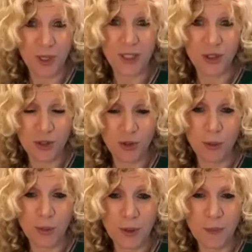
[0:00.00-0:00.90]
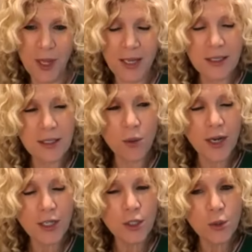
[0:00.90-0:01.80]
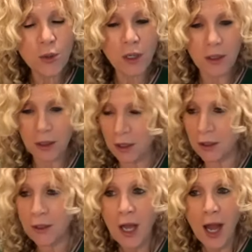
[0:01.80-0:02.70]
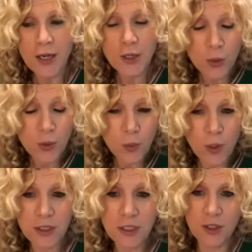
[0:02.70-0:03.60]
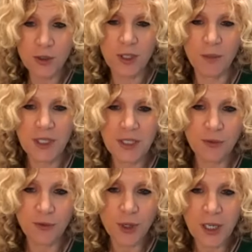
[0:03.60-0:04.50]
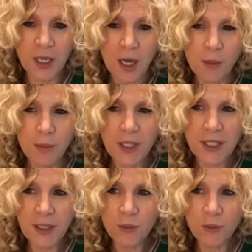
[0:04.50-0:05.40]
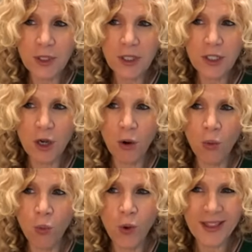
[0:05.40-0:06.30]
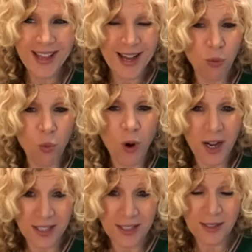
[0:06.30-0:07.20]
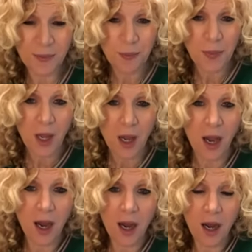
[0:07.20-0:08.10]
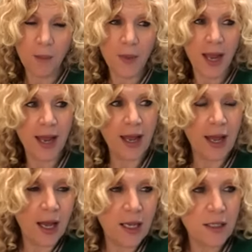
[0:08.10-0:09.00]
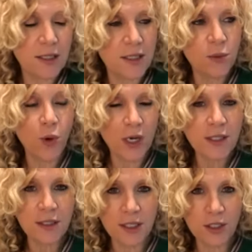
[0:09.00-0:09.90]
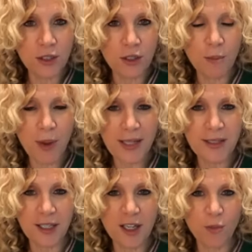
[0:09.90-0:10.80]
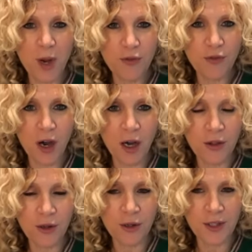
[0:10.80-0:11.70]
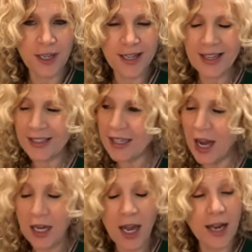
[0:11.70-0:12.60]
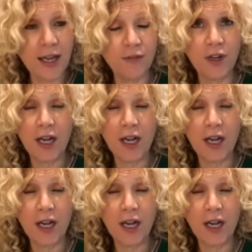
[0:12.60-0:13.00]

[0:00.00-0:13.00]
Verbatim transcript: you run into trouble. And so I knew, I knew I wanted to do something different, but I didn't really know what that was. Um, and it wasn't until the passing of my father that I thought, God, I have